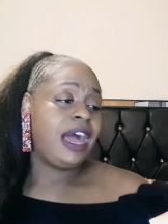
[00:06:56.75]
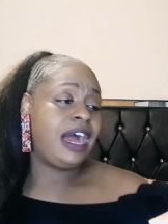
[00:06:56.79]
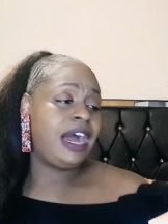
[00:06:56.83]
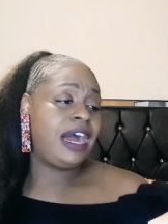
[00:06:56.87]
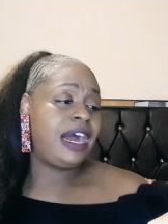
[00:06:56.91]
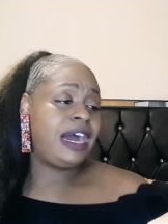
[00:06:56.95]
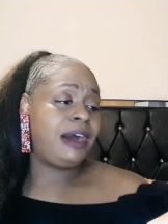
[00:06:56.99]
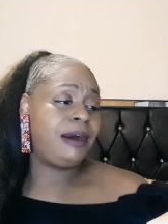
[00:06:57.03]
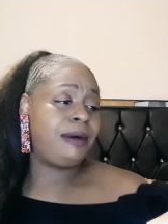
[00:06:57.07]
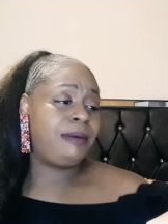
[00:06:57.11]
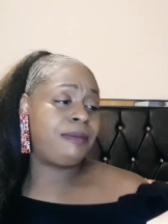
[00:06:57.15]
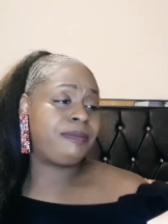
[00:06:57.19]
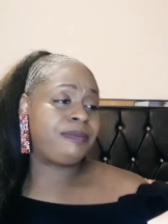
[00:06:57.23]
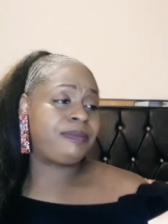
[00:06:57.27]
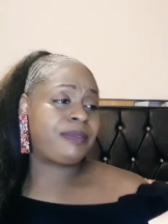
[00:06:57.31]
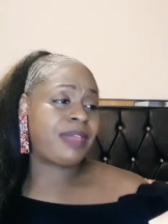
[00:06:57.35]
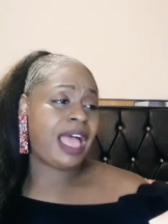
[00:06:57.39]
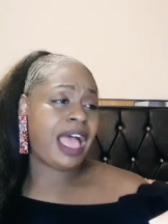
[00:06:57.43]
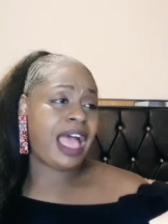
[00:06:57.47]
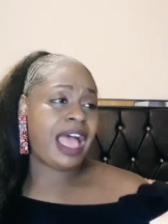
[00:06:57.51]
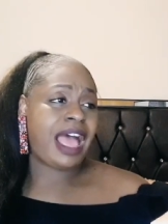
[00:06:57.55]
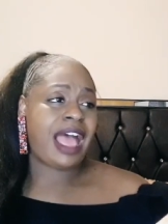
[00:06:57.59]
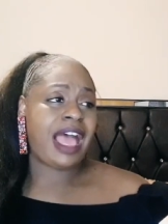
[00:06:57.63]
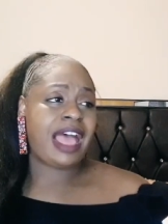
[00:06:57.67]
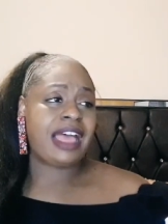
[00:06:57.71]
Um,
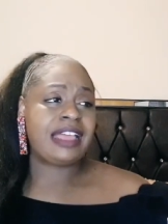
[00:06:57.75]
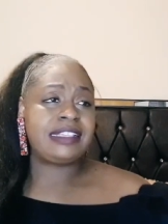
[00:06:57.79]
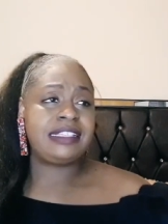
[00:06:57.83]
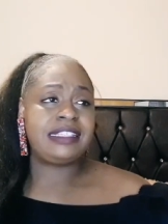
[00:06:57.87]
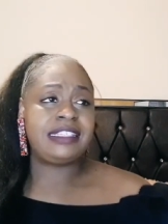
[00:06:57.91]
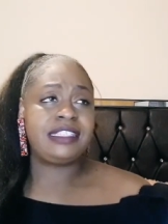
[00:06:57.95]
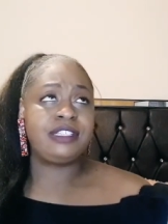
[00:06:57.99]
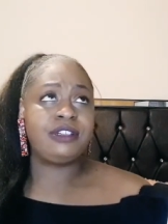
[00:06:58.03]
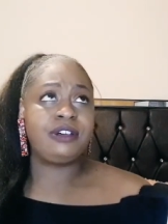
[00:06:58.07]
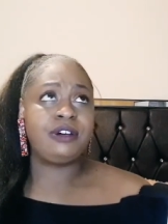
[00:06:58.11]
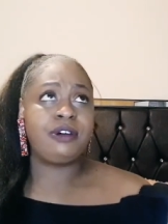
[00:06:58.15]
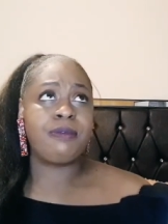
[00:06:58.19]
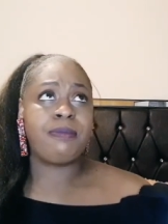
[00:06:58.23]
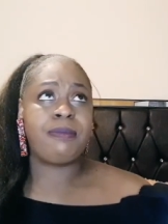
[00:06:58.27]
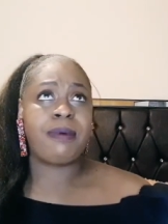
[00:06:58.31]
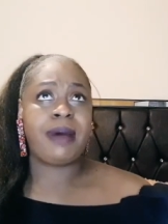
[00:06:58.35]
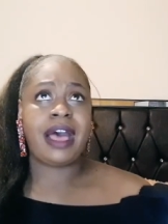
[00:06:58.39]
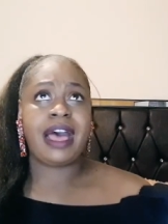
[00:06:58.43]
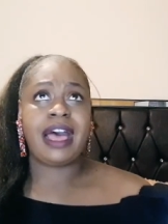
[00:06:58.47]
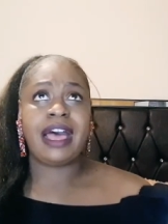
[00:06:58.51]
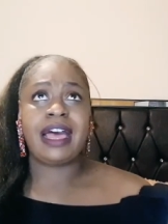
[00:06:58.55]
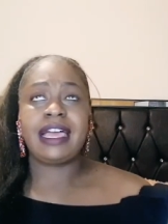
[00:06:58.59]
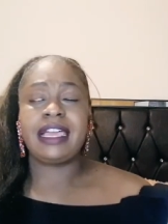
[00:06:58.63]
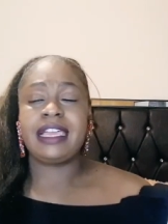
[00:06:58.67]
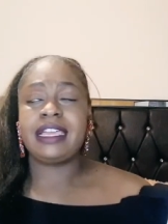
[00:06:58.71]
I still
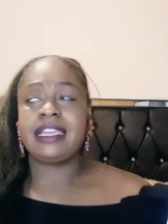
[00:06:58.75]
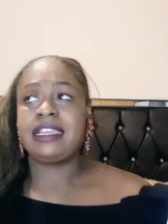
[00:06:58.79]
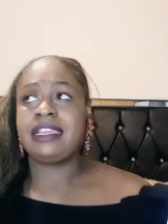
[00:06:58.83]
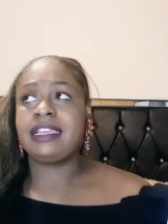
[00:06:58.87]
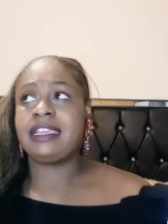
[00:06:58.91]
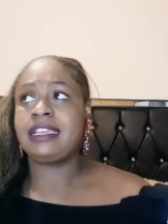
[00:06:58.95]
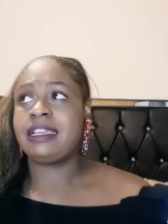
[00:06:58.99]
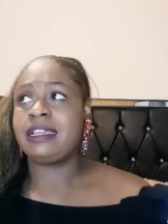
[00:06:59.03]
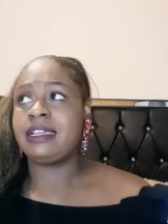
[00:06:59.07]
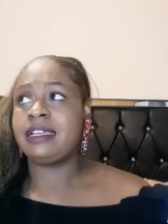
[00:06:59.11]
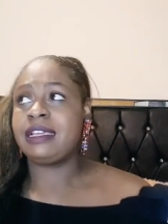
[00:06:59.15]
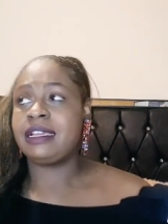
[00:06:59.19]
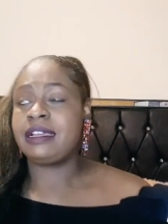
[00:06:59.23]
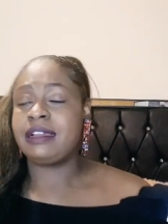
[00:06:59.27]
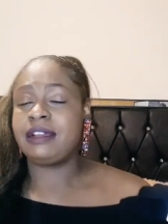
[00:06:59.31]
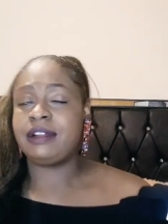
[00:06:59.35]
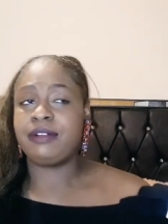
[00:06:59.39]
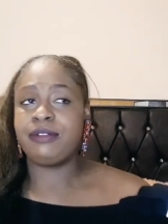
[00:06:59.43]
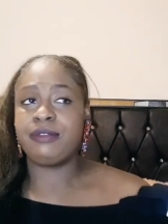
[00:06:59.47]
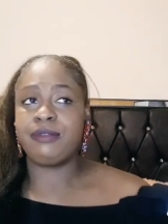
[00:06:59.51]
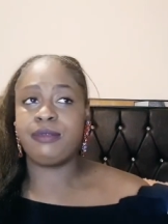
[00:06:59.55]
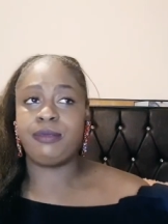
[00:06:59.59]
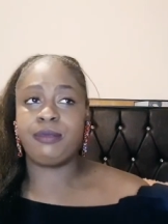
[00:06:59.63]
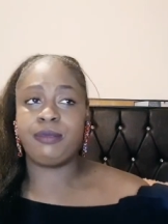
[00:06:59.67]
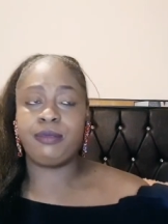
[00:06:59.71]
buy
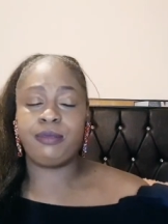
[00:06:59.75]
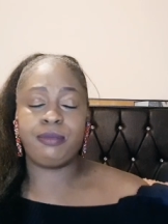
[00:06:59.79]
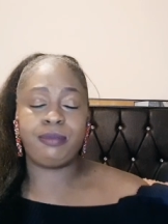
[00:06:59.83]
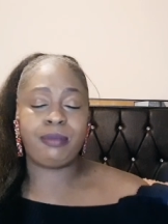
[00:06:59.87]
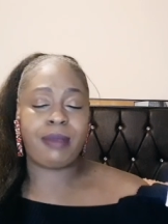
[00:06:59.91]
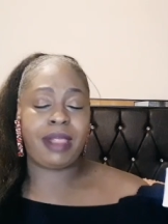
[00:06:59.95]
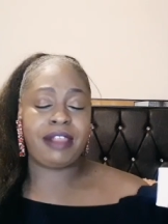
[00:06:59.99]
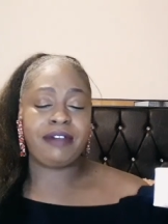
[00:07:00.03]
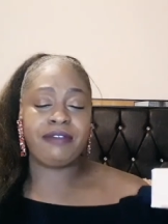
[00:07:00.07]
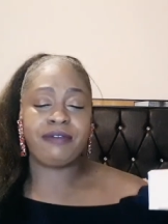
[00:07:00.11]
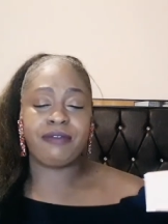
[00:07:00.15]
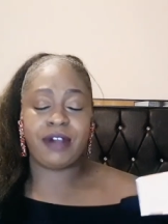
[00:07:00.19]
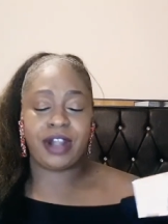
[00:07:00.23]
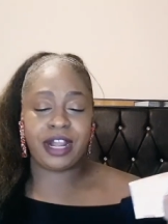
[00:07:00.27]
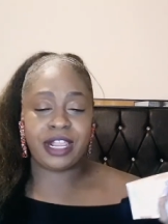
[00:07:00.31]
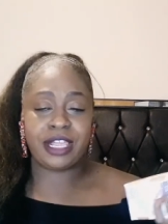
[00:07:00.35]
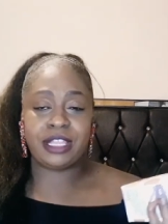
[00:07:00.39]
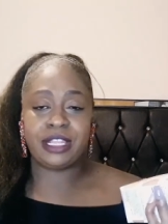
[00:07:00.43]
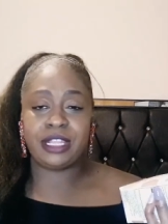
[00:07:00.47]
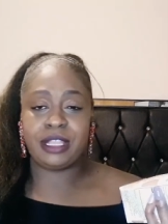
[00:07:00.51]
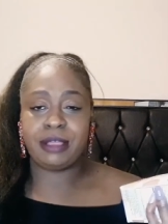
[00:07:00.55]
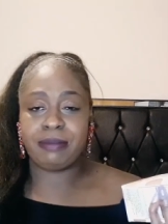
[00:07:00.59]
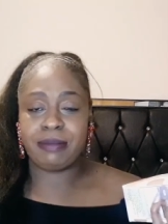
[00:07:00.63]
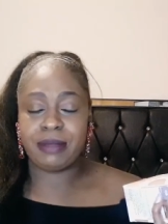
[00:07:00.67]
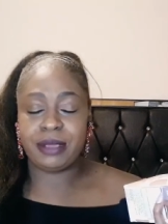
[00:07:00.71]
my
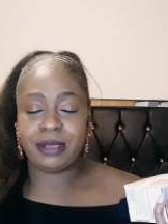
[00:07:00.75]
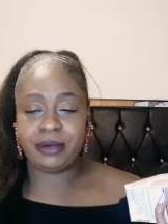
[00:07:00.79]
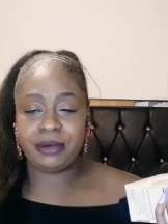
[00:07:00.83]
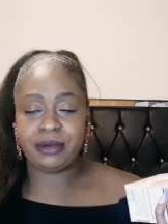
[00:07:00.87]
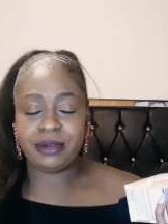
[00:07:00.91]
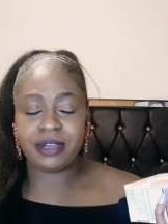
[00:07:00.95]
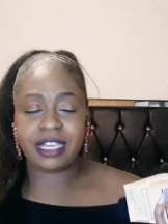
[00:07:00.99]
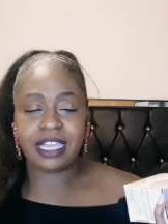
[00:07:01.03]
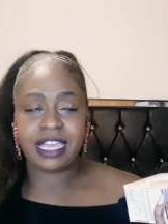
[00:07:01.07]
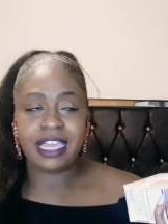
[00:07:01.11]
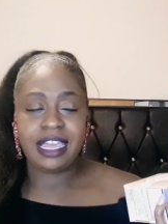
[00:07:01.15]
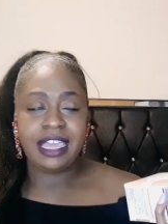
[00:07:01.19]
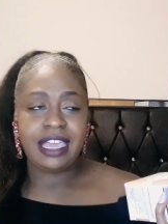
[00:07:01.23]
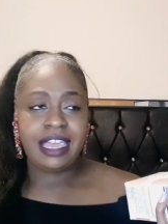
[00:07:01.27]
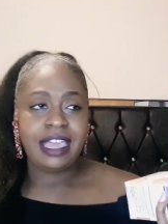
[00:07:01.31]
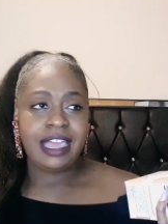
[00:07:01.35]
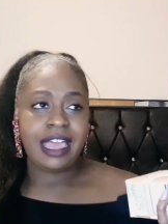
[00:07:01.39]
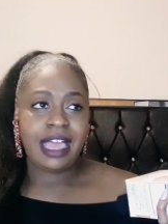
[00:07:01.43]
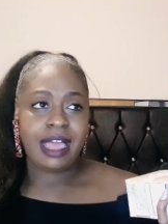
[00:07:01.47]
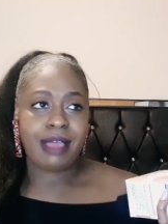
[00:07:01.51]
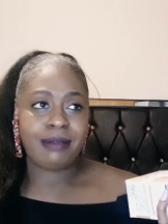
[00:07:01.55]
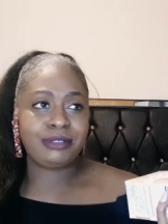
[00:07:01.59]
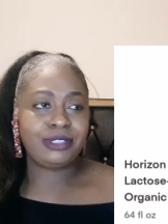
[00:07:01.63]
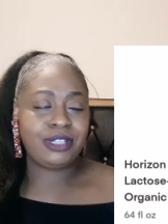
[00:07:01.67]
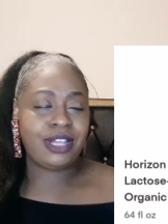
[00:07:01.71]
regular milk.
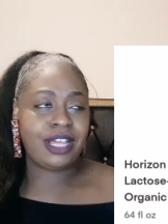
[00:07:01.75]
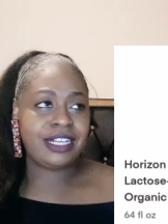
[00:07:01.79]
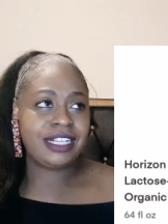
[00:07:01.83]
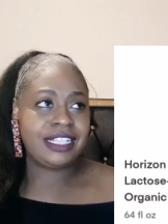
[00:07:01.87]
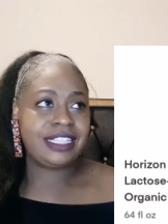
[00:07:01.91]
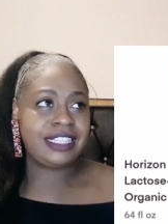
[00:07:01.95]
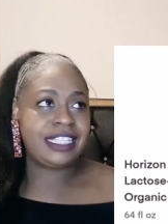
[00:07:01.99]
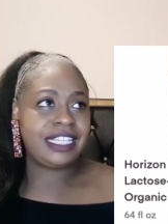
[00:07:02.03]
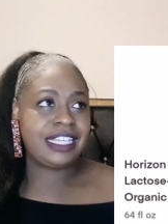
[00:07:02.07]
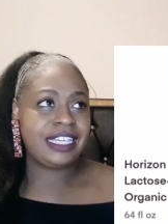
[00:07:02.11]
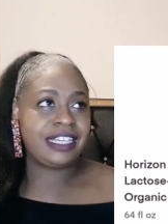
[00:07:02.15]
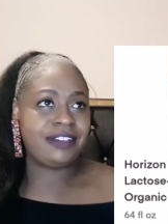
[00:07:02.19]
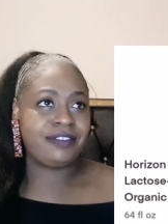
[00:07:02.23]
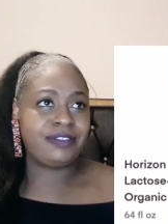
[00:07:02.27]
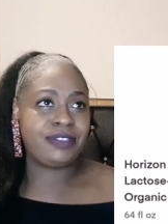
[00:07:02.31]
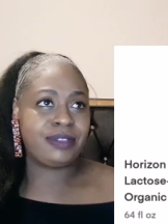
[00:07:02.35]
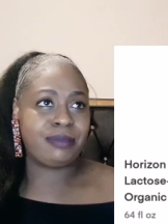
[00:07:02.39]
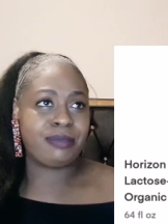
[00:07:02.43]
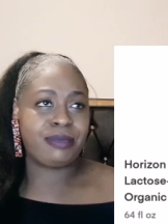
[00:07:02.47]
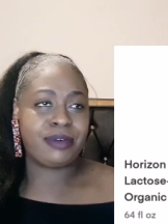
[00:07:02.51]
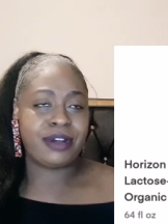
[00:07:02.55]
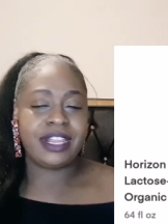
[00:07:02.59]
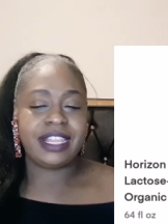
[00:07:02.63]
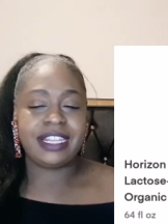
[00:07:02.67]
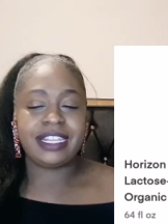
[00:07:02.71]
I'm trying to think of the
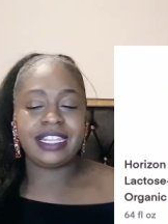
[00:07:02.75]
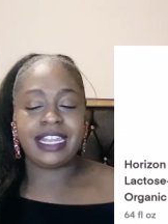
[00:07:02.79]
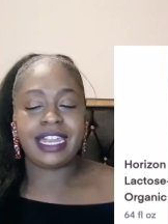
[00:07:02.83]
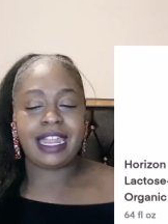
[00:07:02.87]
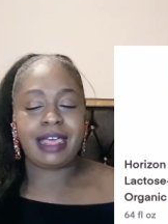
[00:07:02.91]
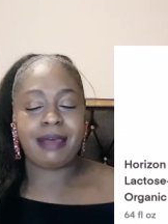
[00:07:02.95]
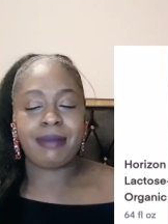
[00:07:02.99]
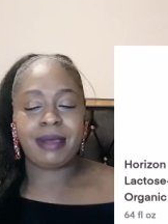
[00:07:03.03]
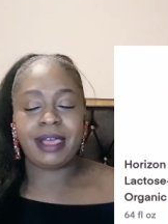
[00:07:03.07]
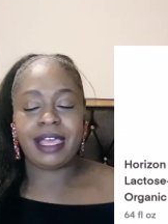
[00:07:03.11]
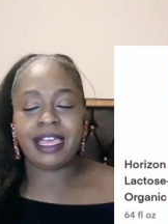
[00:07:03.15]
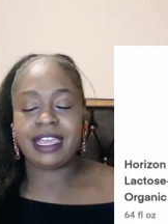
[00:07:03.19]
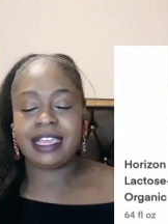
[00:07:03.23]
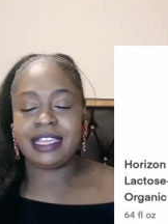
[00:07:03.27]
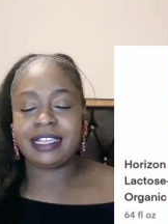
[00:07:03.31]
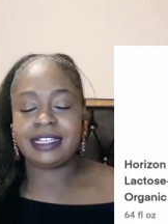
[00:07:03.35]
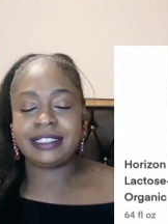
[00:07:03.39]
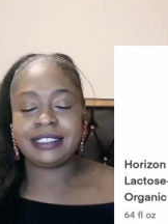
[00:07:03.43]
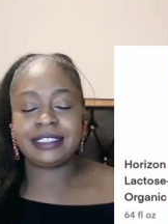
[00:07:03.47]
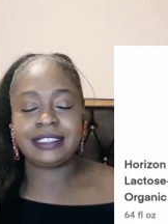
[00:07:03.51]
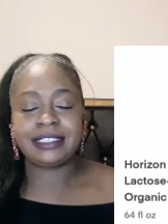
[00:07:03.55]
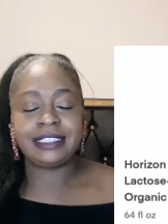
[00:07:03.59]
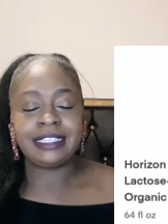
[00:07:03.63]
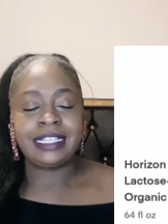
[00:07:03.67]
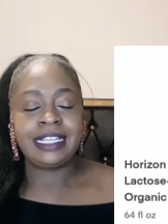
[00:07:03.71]
brand that I buy. It
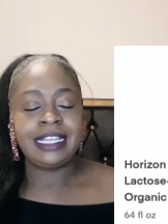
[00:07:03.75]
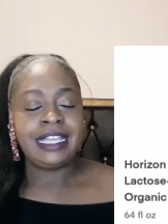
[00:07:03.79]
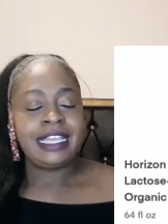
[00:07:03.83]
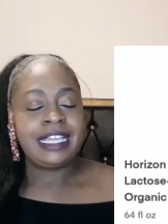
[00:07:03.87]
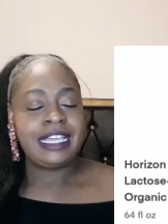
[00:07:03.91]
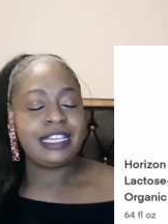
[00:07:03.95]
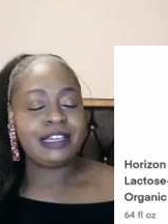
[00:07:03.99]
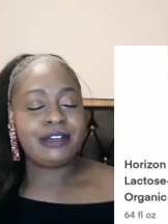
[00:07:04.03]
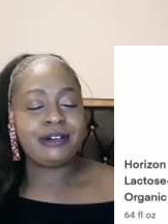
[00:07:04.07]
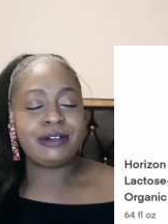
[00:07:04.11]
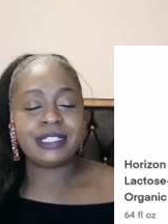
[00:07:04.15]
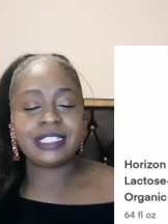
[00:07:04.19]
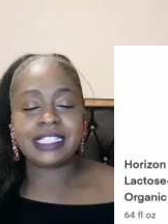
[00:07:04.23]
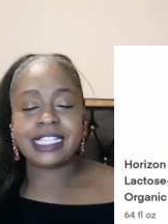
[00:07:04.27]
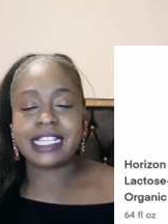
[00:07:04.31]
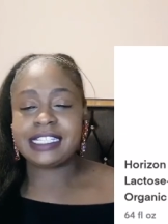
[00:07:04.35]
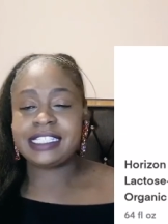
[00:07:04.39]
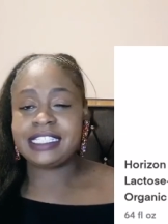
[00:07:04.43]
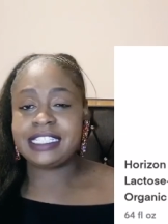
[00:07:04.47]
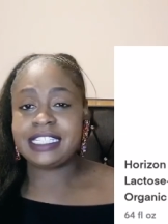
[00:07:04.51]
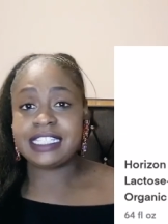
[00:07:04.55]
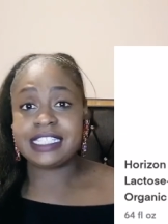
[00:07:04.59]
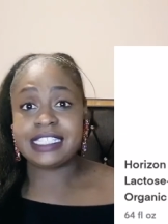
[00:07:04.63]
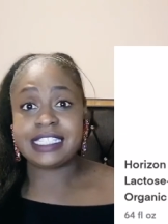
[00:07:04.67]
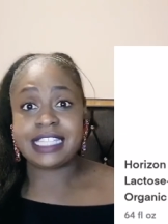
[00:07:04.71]
costs like
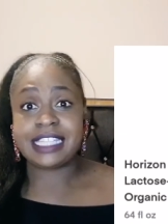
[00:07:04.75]
six